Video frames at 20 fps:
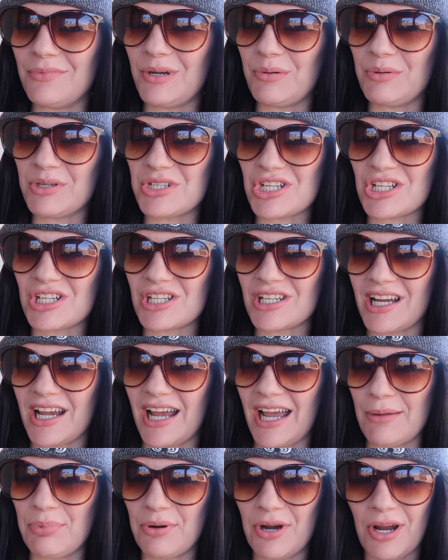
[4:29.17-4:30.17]
Which
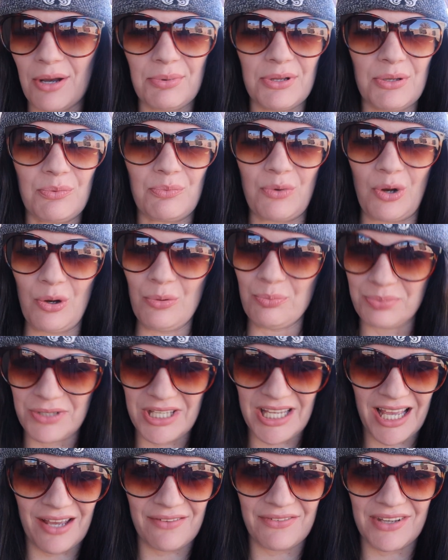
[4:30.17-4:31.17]
I probably won't
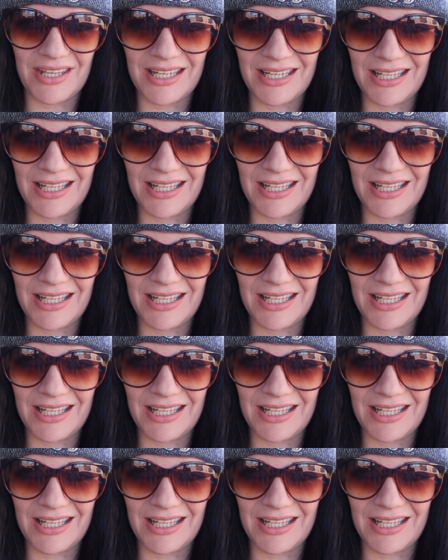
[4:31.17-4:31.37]
be having